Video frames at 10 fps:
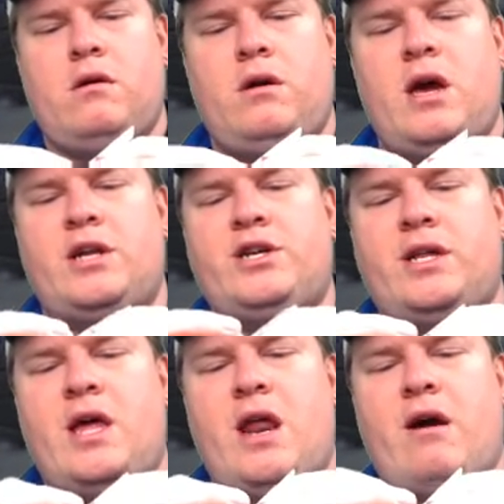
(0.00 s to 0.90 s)
You gotta check
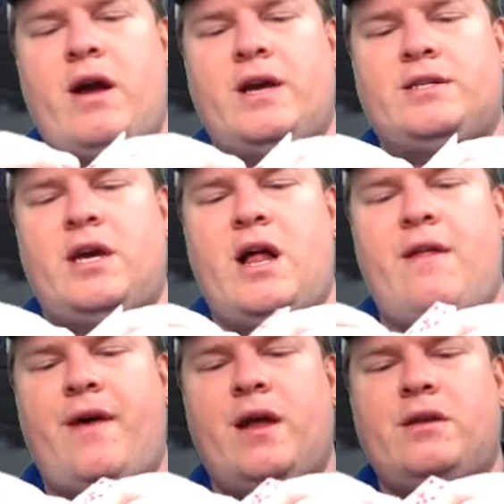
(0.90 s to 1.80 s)
that out, guys. Get
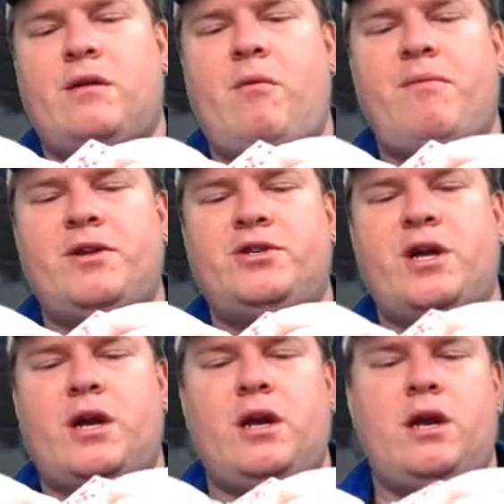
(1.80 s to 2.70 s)
on that. Double pinch
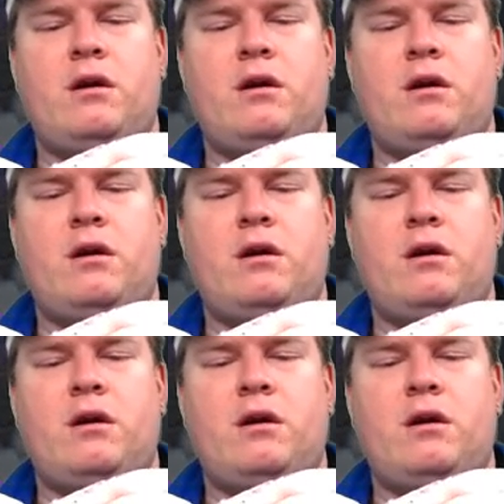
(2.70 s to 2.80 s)
technique.